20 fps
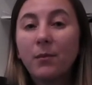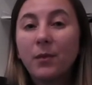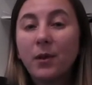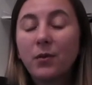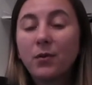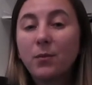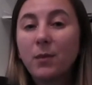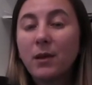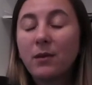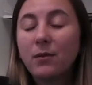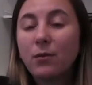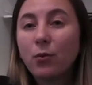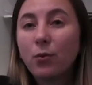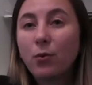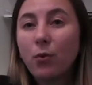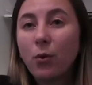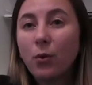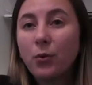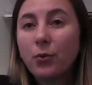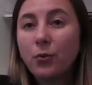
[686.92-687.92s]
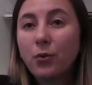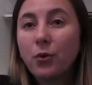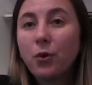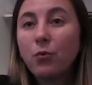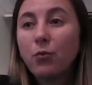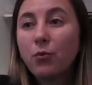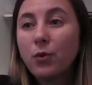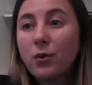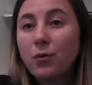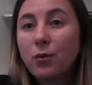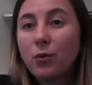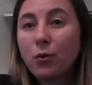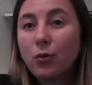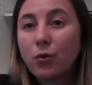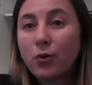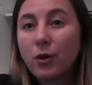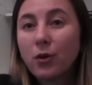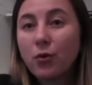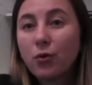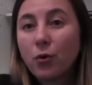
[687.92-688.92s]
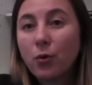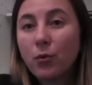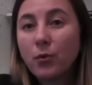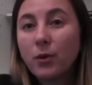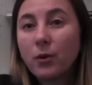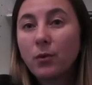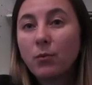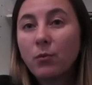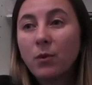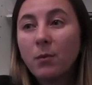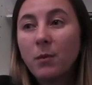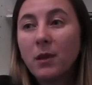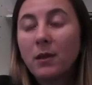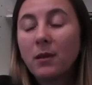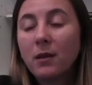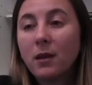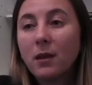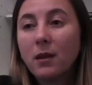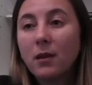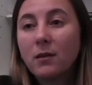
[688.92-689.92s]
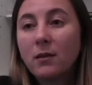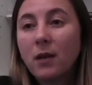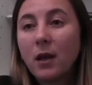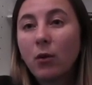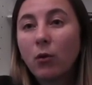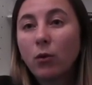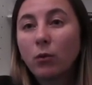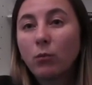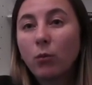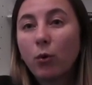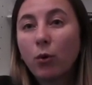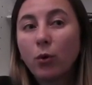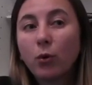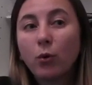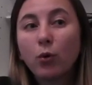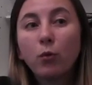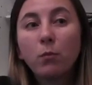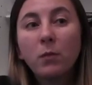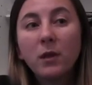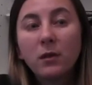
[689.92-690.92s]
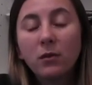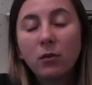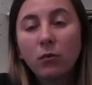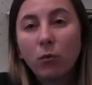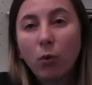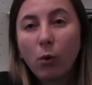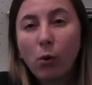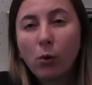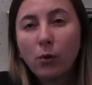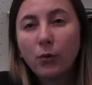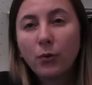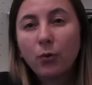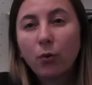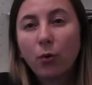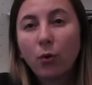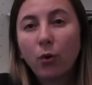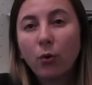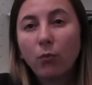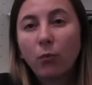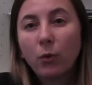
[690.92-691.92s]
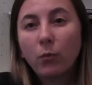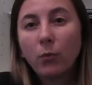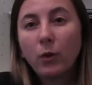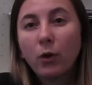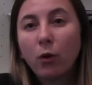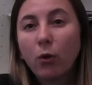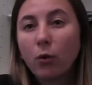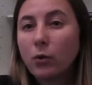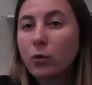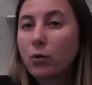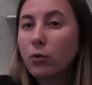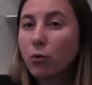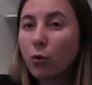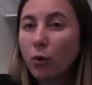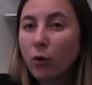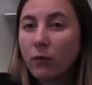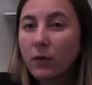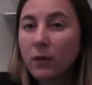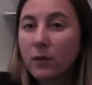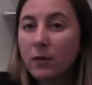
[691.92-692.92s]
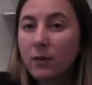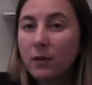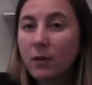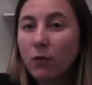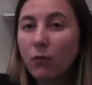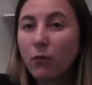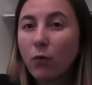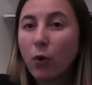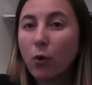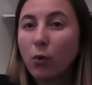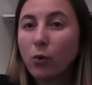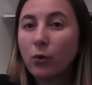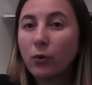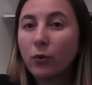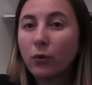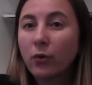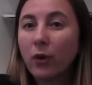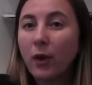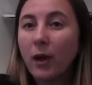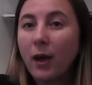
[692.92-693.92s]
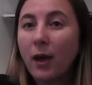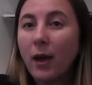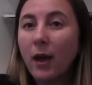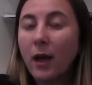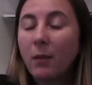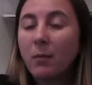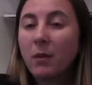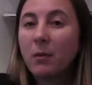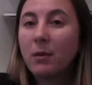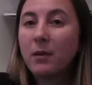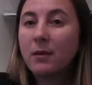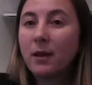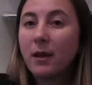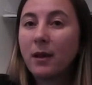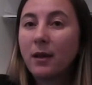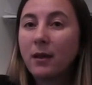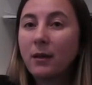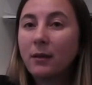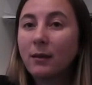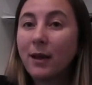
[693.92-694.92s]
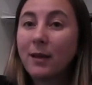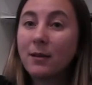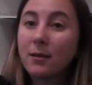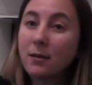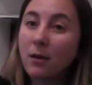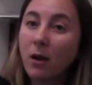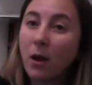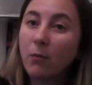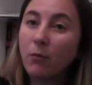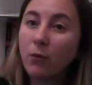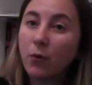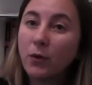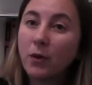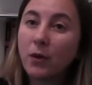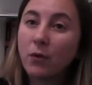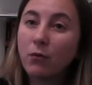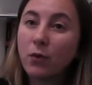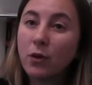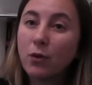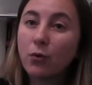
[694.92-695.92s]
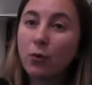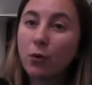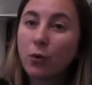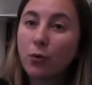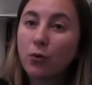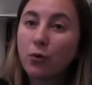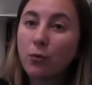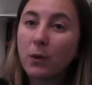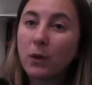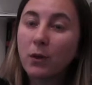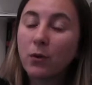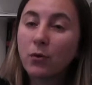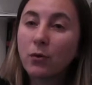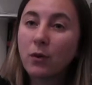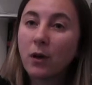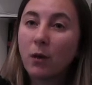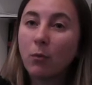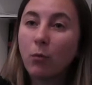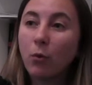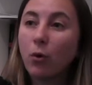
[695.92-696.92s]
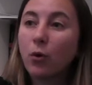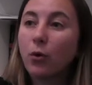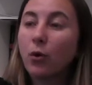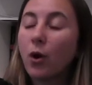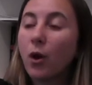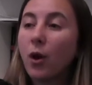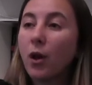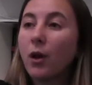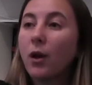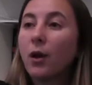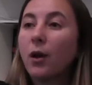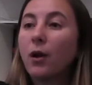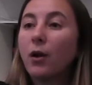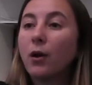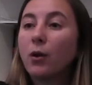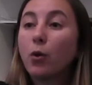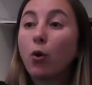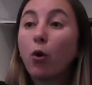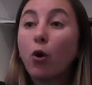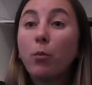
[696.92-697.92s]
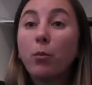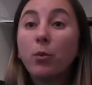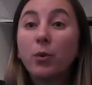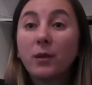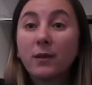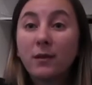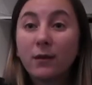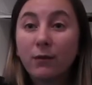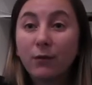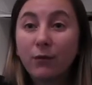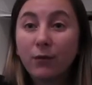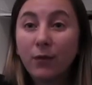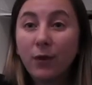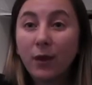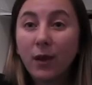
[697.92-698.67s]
There's been also new research that shows that women take on more committee roles or what we call service roles, and maybe take less time for their research because they are more cooperative